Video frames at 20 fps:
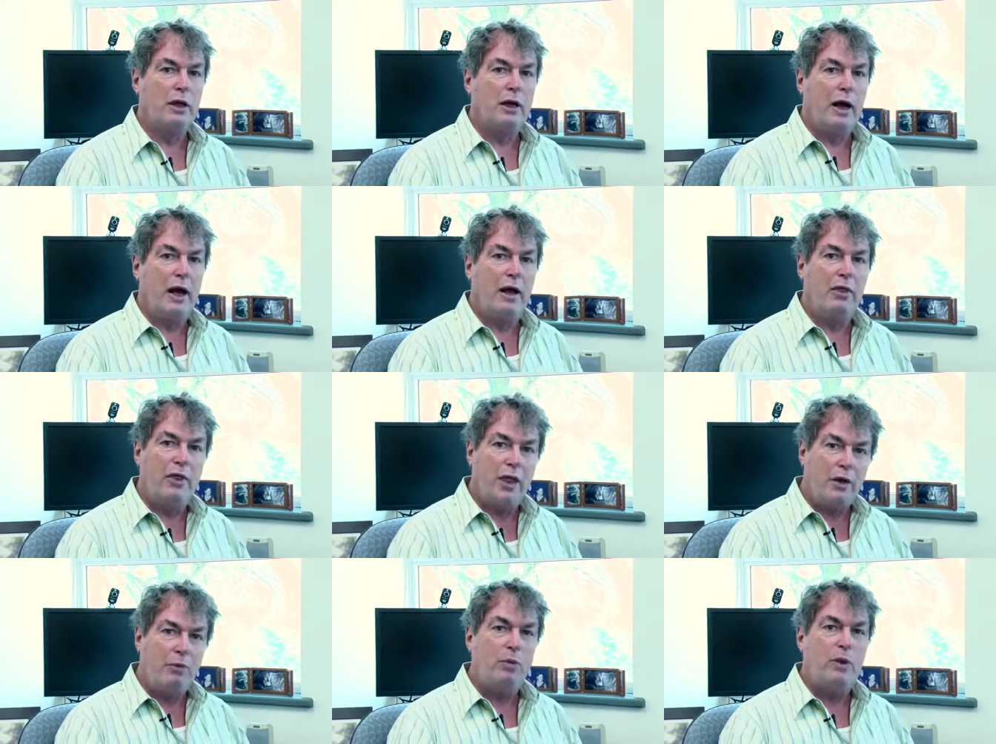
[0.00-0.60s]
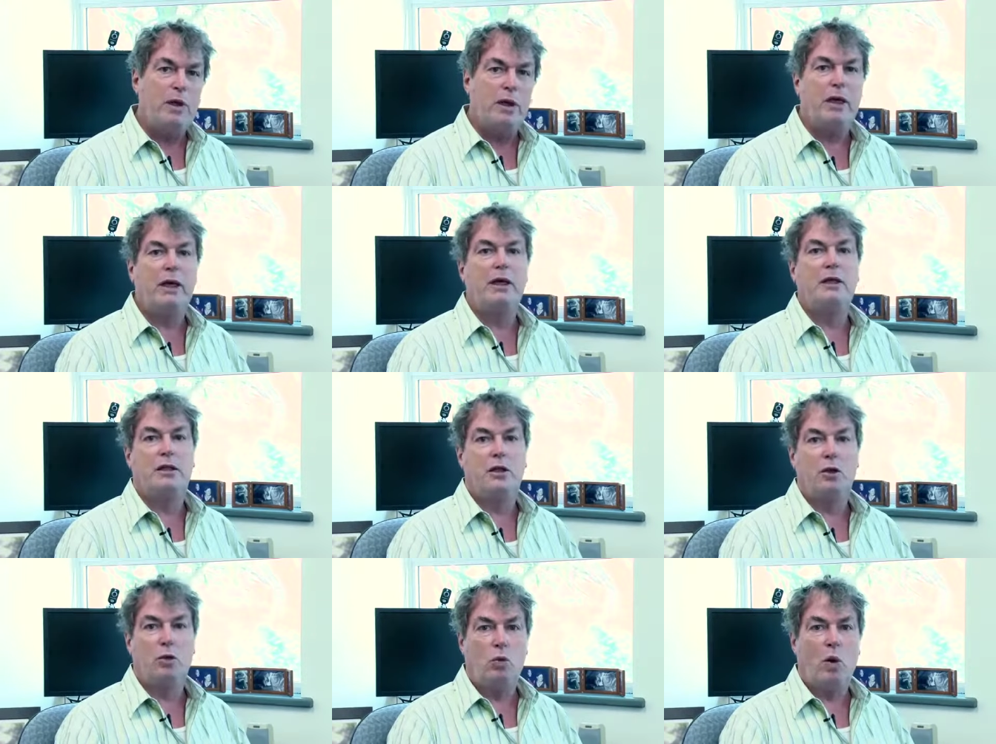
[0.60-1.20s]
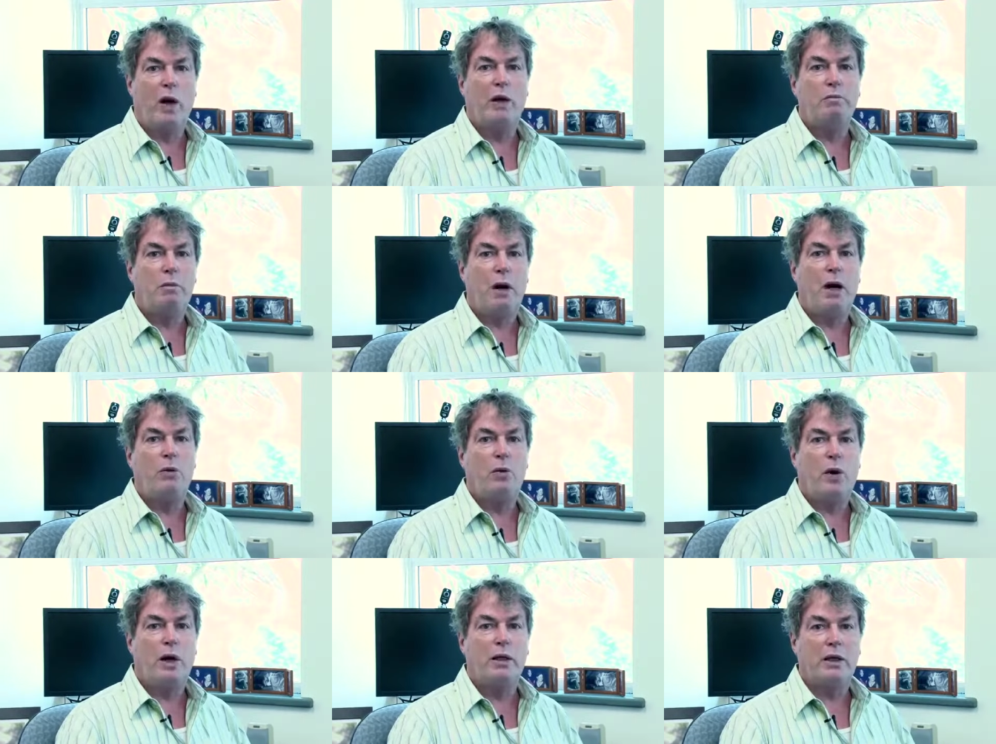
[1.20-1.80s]
And then we need to one by
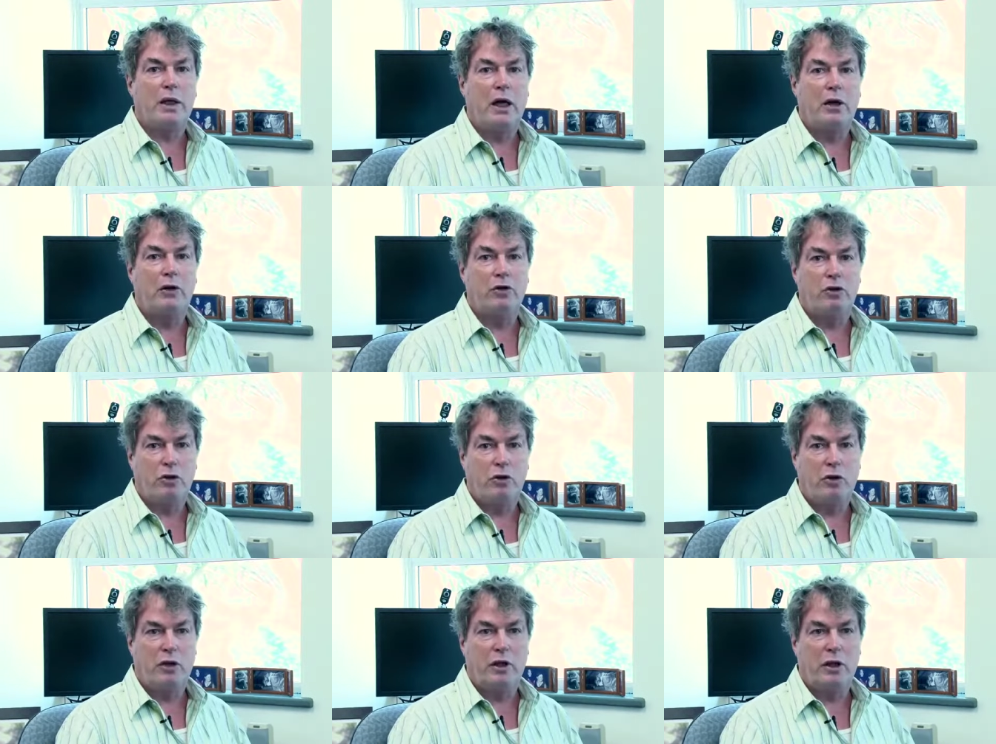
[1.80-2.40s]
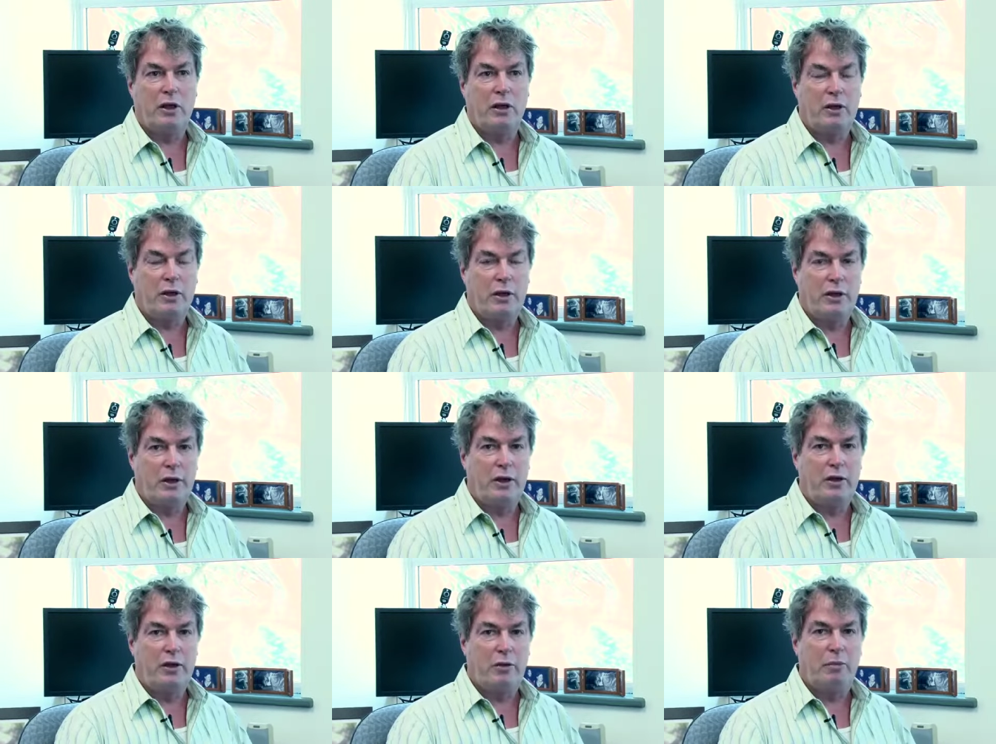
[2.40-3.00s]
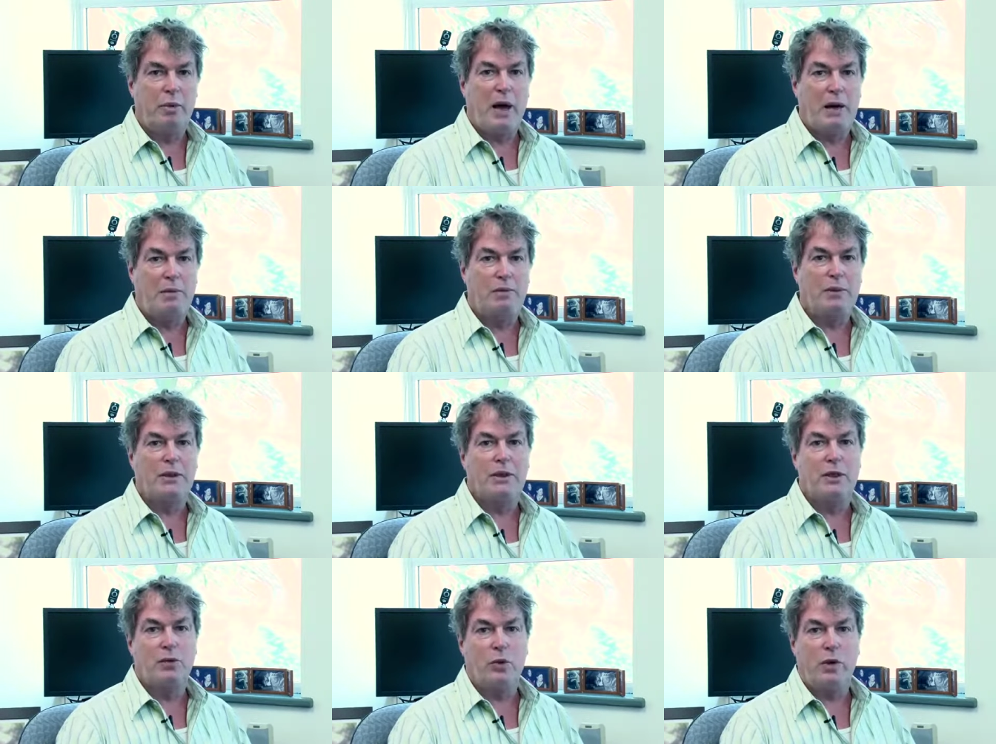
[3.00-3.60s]
one go through the
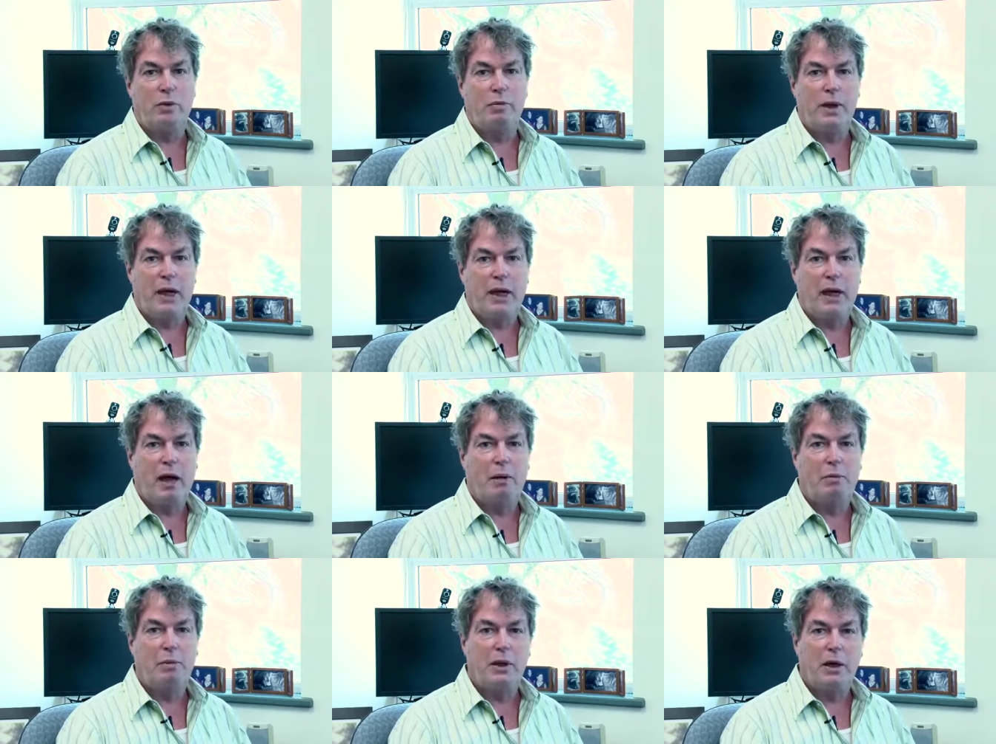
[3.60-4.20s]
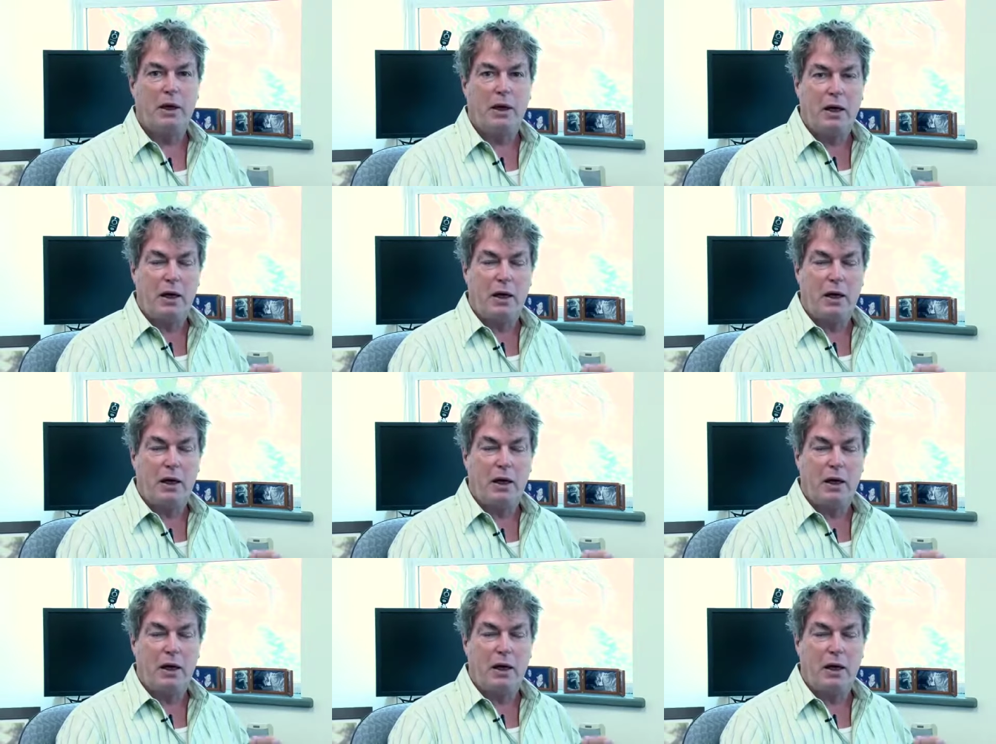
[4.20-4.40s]
papers that we pick up,